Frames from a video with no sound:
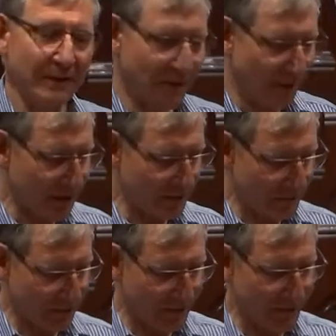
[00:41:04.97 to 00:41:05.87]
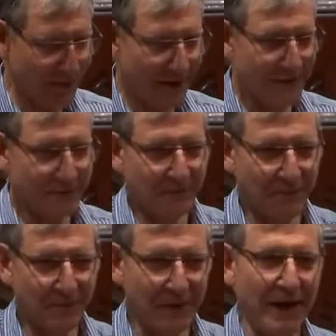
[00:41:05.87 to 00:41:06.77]
that
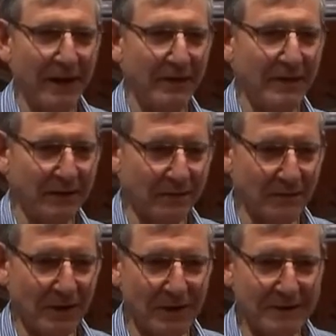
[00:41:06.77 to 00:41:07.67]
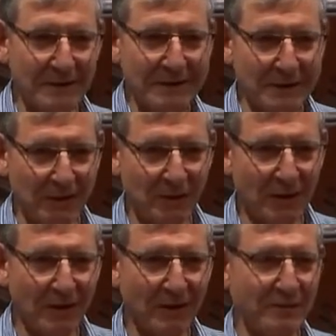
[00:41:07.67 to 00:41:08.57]
prayer and that realisation
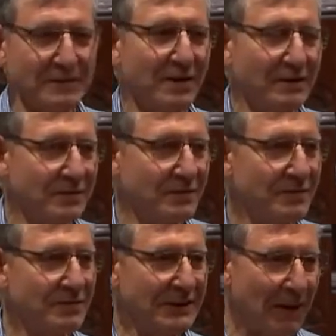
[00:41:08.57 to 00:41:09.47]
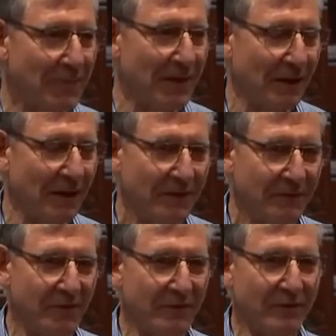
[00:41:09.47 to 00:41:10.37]
God was going to do something
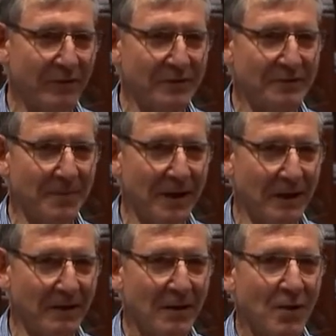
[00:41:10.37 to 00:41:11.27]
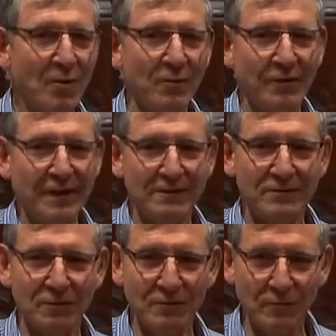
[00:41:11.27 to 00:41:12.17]
very, very dramatic. Within
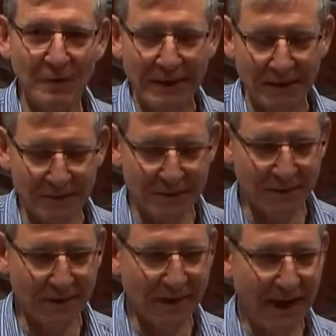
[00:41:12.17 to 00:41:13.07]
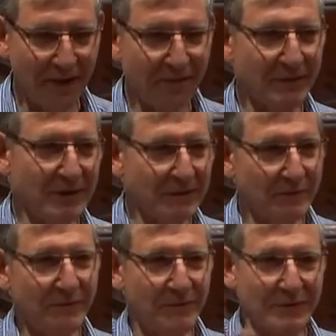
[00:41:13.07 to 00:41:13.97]
2 weeks, the governor
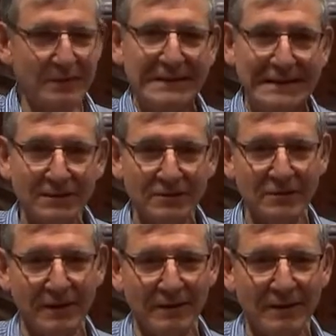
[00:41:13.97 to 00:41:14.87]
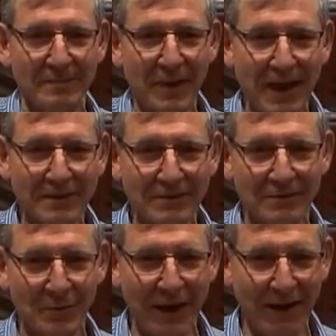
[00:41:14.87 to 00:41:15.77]
of the district passed
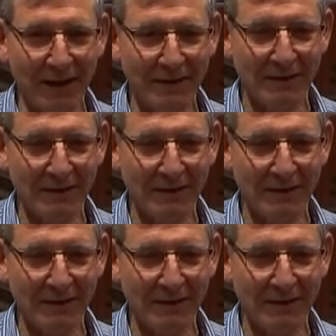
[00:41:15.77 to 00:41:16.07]
away.